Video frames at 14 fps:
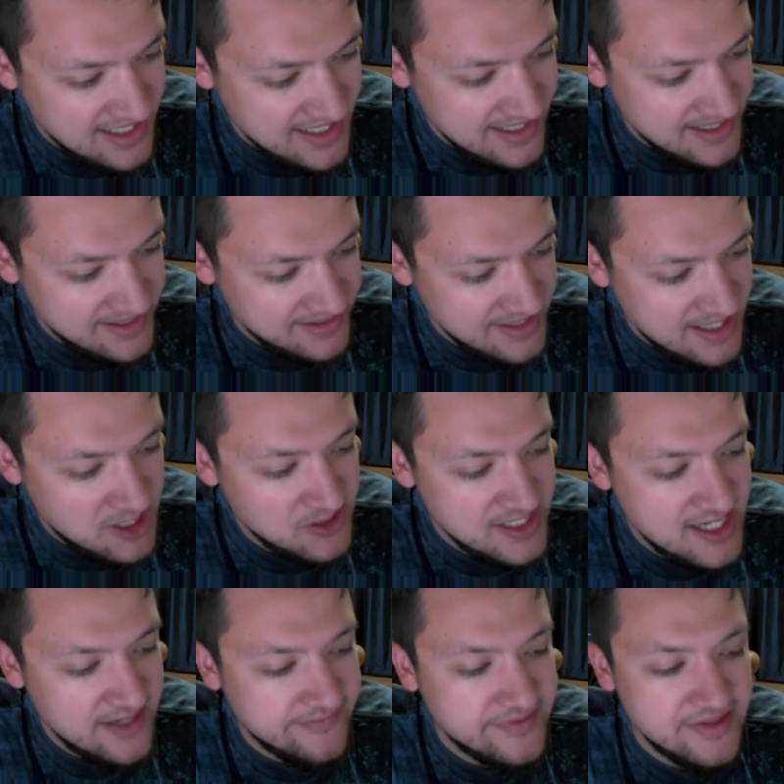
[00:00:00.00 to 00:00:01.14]
And I would
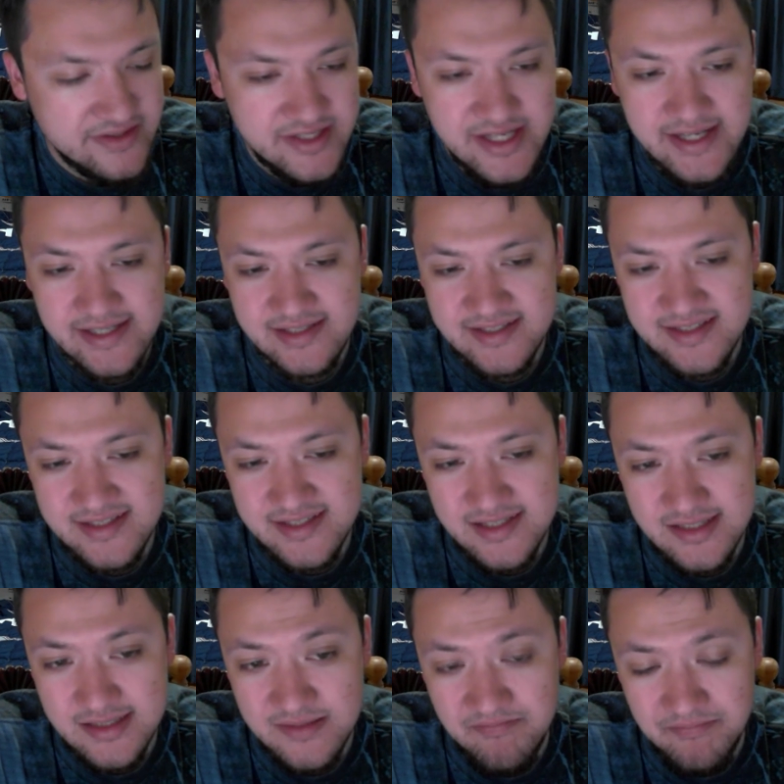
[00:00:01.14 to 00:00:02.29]
have the
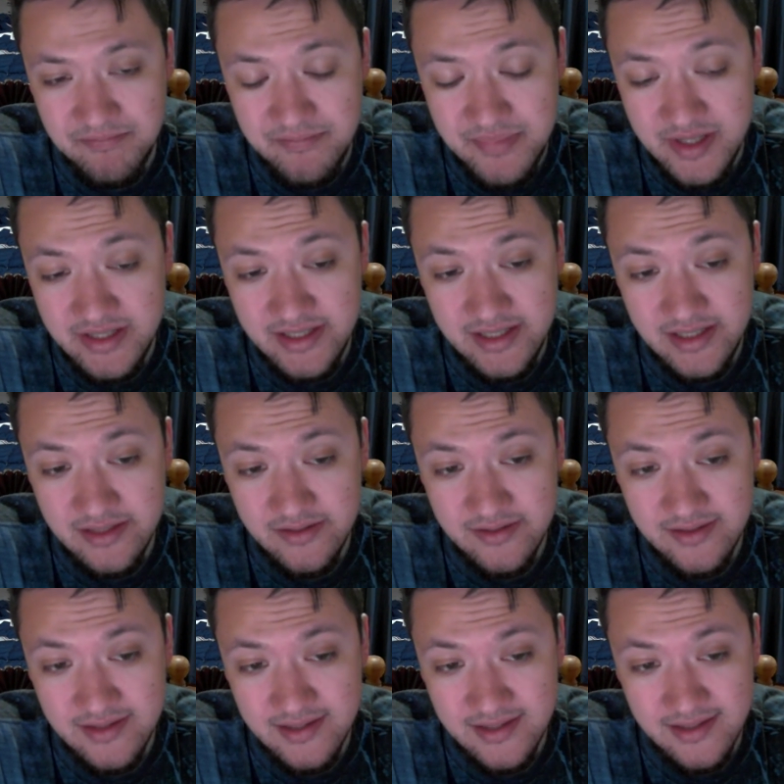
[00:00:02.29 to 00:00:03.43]
Knicks
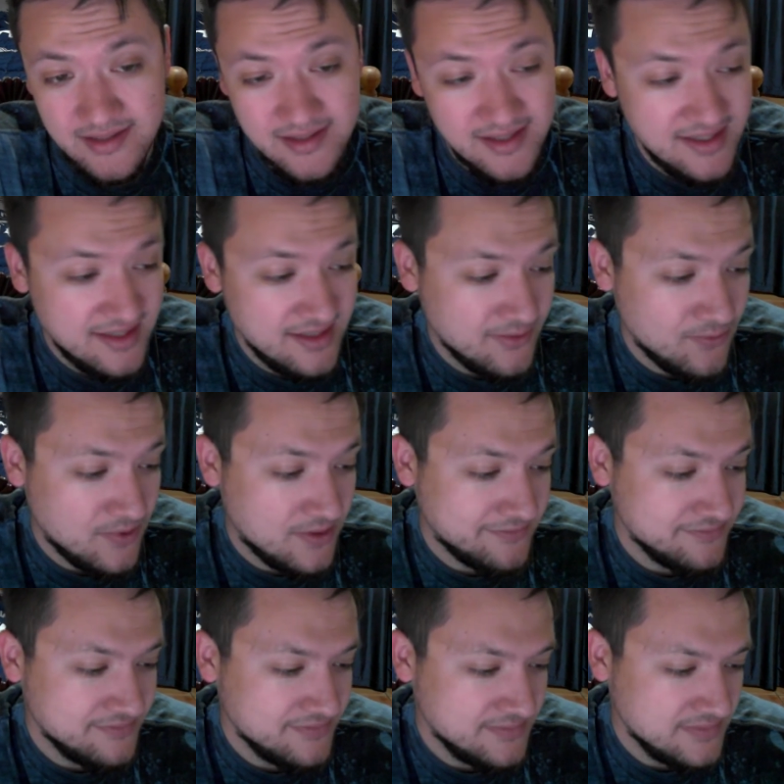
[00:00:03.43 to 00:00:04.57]
being,
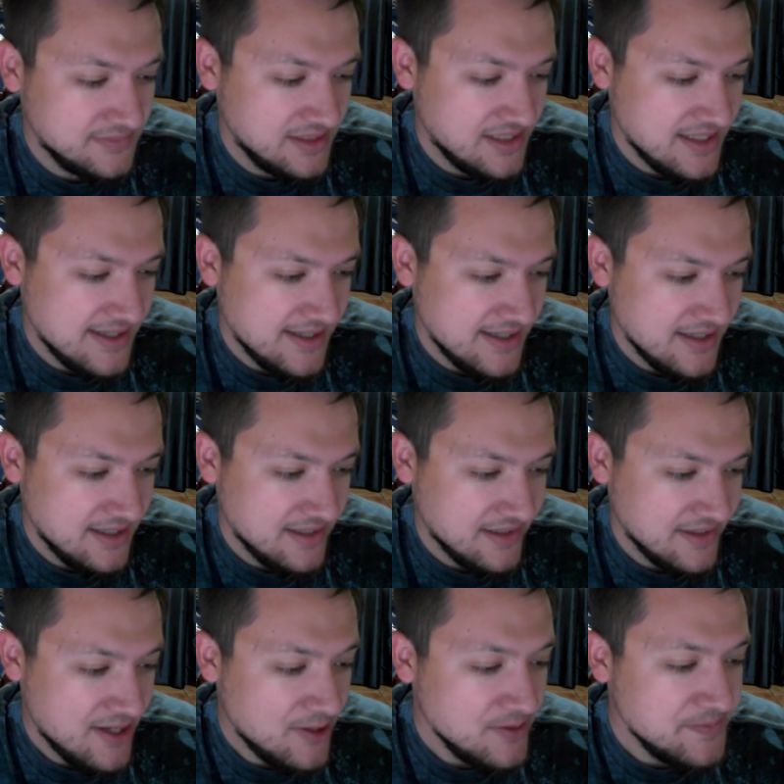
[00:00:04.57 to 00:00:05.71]
well,
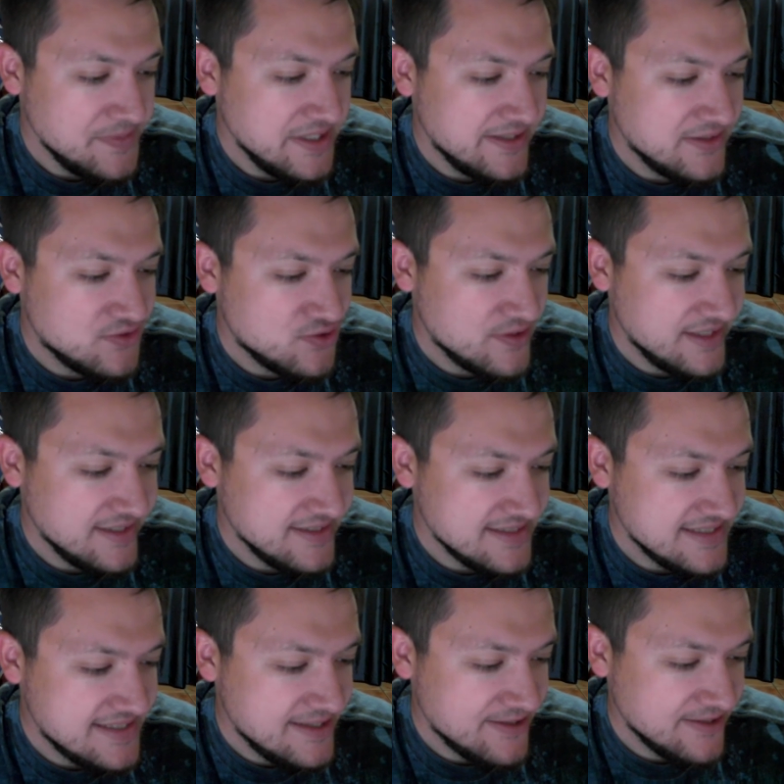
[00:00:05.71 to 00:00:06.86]
that would be an intriguing
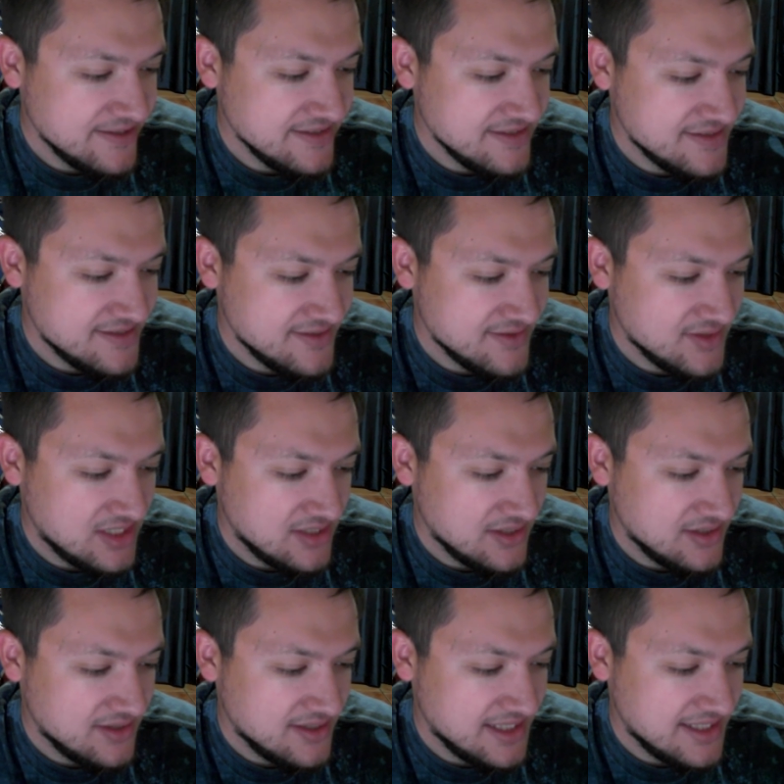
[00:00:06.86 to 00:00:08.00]
series.
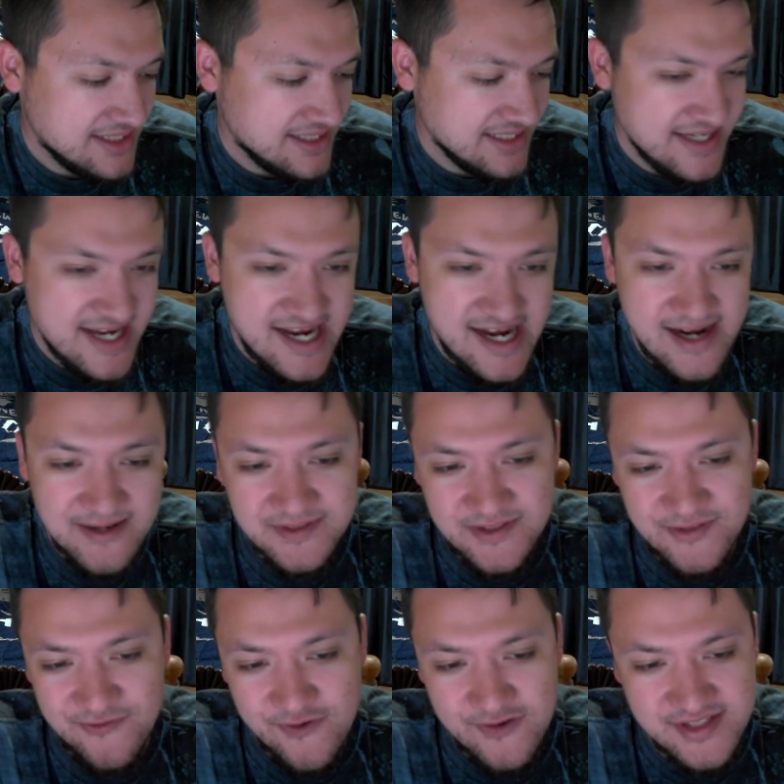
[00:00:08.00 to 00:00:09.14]
The
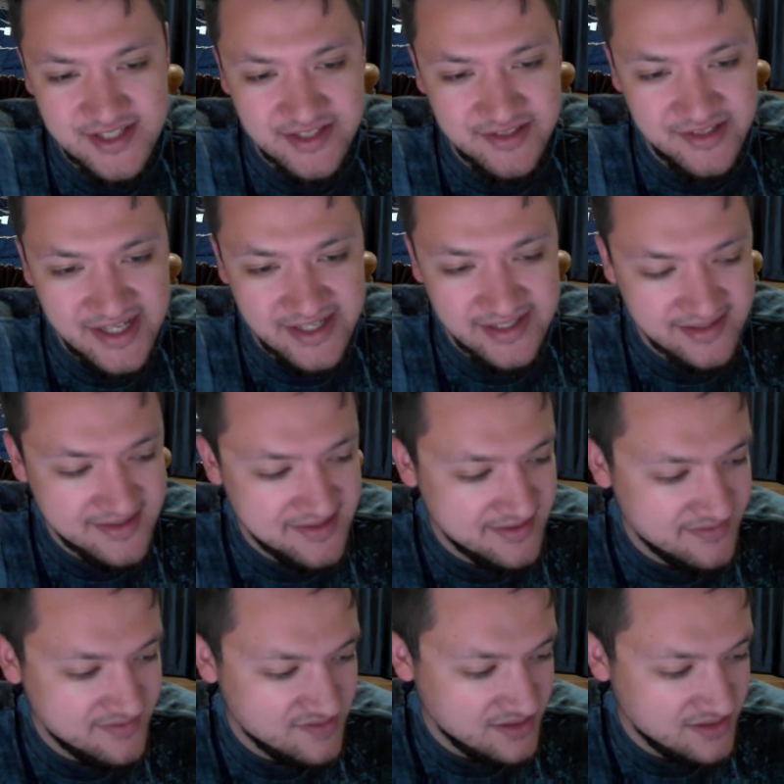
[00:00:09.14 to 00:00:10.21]
Cavs versus the Knicks.